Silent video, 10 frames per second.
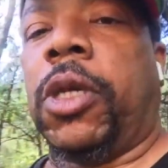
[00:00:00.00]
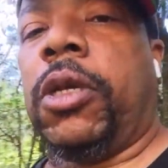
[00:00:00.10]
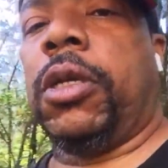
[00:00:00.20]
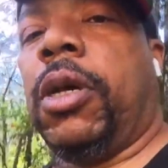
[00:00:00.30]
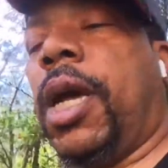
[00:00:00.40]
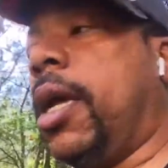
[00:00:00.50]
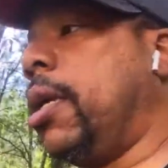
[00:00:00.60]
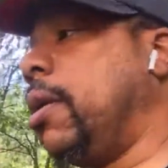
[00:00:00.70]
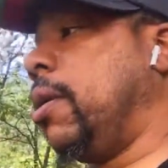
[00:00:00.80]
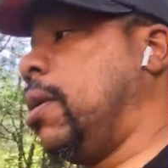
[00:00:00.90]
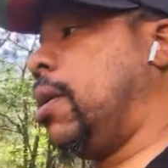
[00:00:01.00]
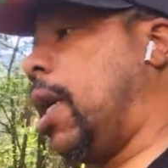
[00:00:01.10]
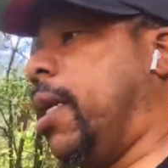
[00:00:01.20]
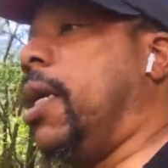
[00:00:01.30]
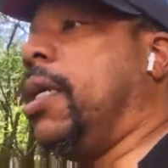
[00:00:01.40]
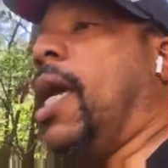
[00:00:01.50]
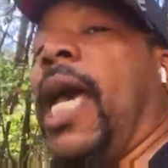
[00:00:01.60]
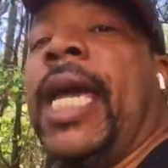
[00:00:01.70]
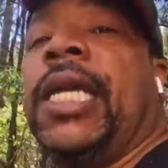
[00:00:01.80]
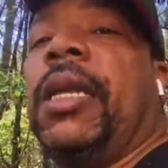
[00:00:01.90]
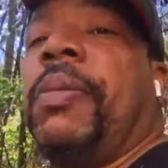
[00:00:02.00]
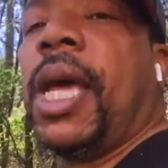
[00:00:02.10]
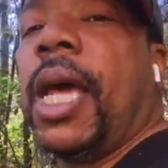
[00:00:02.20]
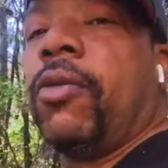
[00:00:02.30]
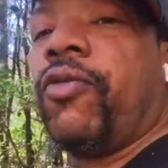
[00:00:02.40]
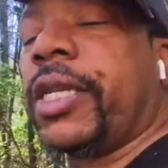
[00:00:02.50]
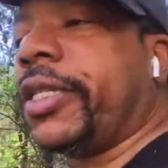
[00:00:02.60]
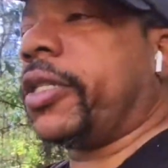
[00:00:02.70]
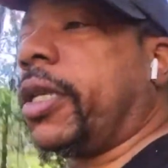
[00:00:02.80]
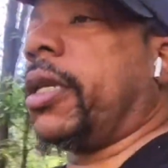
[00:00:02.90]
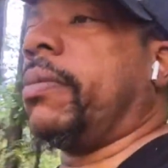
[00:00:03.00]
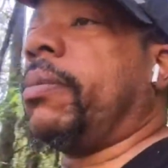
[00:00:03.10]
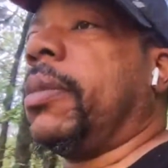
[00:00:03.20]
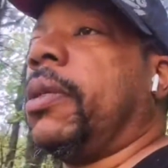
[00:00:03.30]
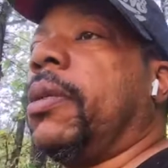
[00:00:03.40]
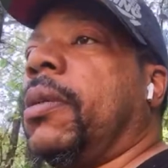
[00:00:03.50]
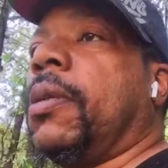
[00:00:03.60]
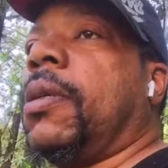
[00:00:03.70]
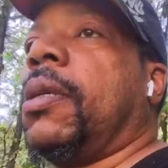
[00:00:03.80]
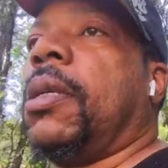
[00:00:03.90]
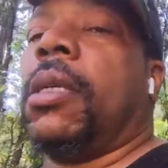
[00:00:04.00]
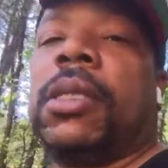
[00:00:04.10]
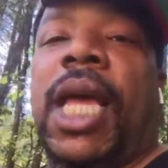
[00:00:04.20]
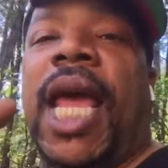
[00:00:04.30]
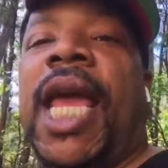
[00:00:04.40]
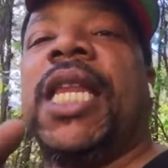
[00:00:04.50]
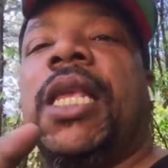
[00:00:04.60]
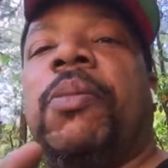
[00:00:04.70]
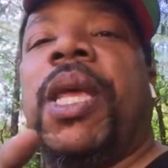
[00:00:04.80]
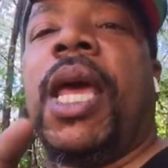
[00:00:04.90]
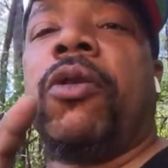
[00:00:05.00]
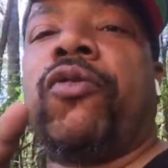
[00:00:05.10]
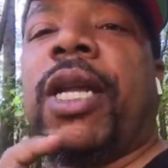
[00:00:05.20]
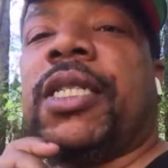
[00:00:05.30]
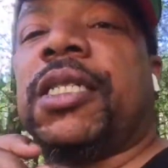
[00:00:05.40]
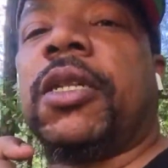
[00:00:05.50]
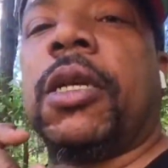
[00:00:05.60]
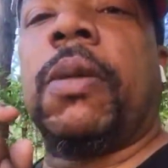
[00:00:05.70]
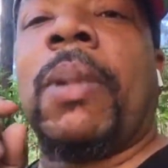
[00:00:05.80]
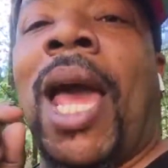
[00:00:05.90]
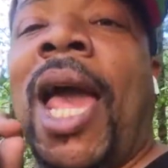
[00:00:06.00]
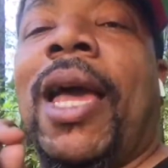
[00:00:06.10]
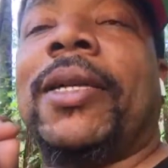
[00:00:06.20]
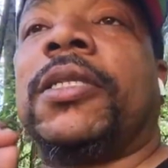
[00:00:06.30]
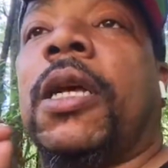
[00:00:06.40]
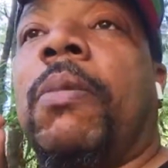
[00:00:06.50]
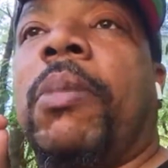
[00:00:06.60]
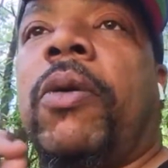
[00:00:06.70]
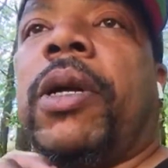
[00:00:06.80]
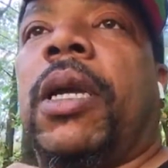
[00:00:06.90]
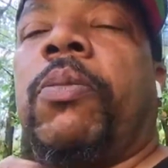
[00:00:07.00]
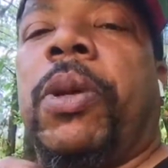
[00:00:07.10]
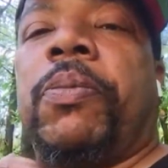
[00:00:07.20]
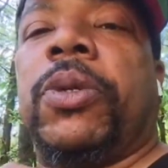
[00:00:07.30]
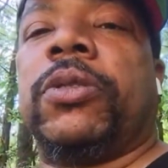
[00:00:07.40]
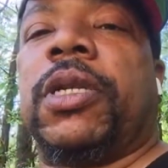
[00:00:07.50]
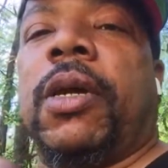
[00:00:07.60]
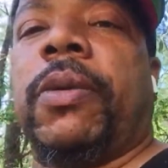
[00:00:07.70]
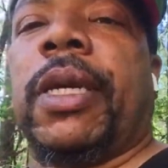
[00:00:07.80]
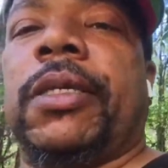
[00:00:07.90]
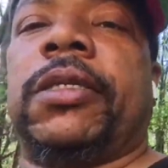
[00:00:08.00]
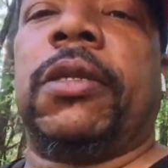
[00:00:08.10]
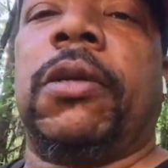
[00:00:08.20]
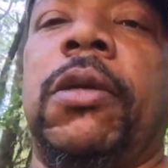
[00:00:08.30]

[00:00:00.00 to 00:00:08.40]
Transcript: Do you know that? And then the ADBA registered them. The ADBA registered them as American Pit Bull Terriers.